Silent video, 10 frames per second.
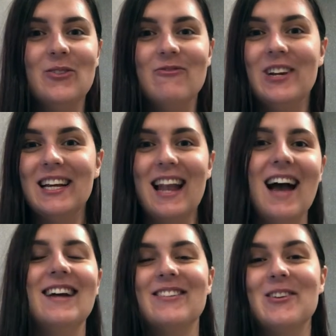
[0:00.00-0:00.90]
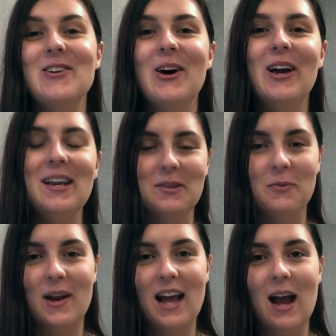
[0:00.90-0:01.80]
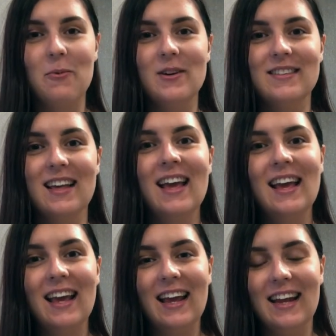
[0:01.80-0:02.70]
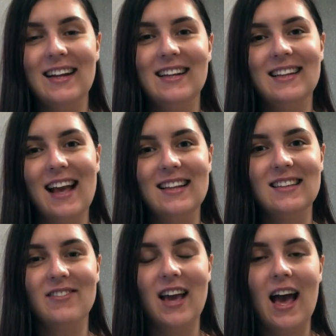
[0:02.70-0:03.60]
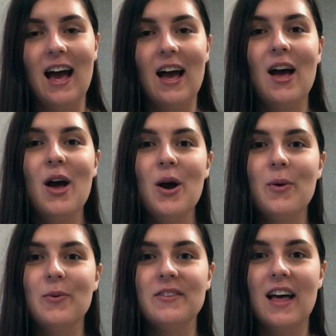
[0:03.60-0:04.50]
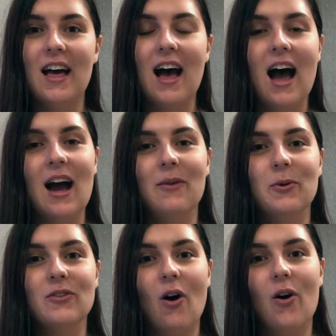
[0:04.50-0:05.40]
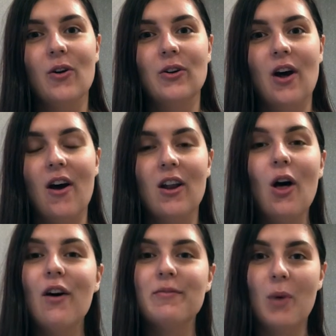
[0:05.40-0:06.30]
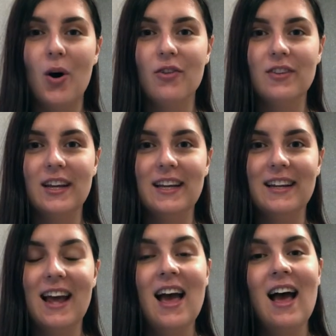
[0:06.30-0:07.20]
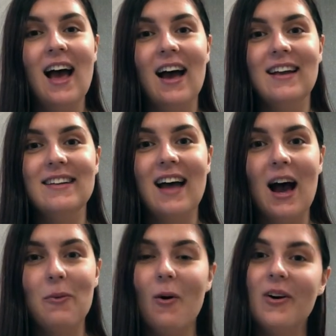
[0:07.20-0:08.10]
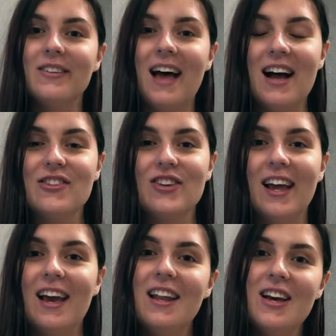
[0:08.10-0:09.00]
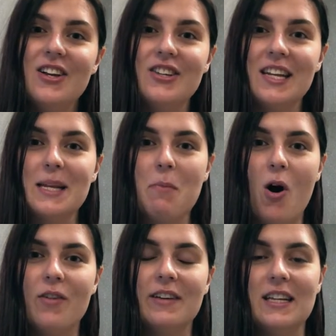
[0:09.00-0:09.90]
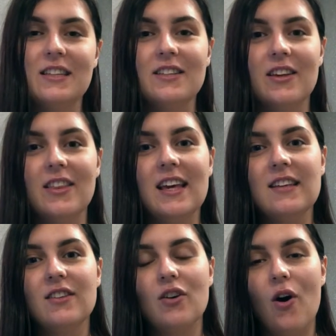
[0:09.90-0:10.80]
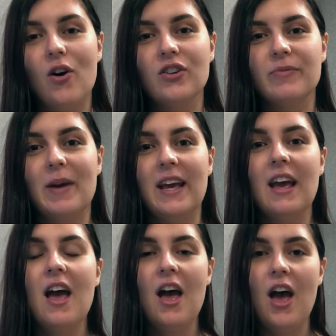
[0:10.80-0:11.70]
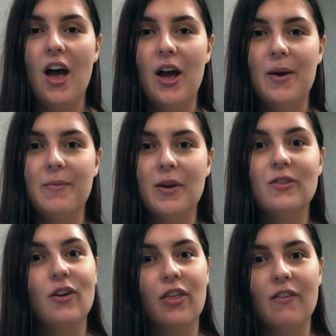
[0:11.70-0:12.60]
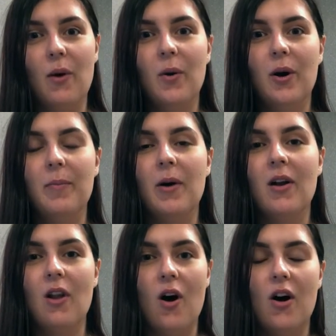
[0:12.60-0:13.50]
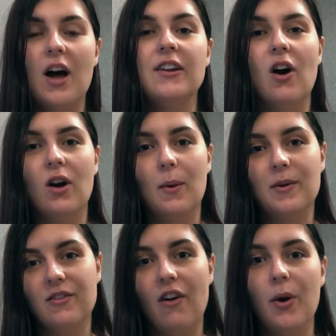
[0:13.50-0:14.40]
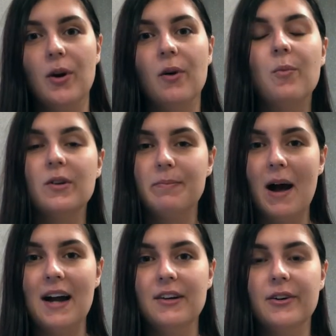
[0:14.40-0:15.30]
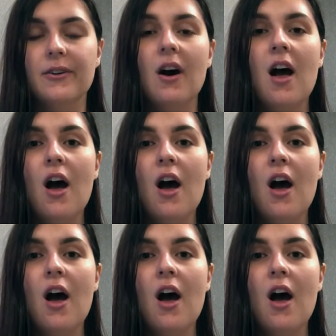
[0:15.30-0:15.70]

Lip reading: realised or noticed when I was in intensive care was that I was on a lot of morphine, and I was actually allergic to morphine, so this caused me to throw up a lot, and all I was throwing up was bile.